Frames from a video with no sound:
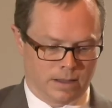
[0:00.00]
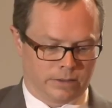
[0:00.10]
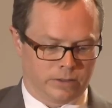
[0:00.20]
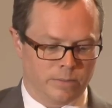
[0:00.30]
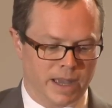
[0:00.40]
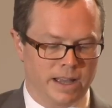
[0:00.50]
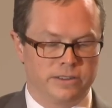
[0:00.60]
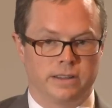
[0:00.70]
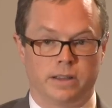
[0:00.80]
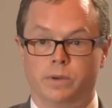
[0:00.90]
So
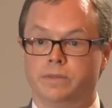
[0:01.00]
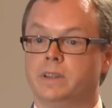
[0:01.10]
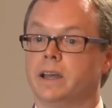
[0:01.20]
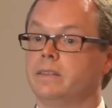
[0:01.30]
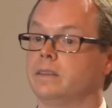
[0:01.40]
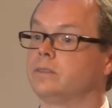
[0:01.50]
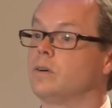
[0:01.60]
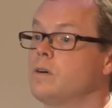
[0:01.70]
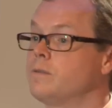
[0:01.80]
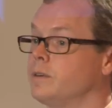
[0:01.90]
imagine that we've done this
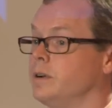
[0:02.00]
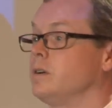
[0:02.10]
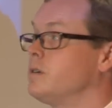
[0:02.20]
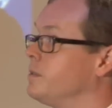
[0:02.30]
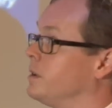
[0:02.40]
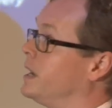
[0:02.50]
over and over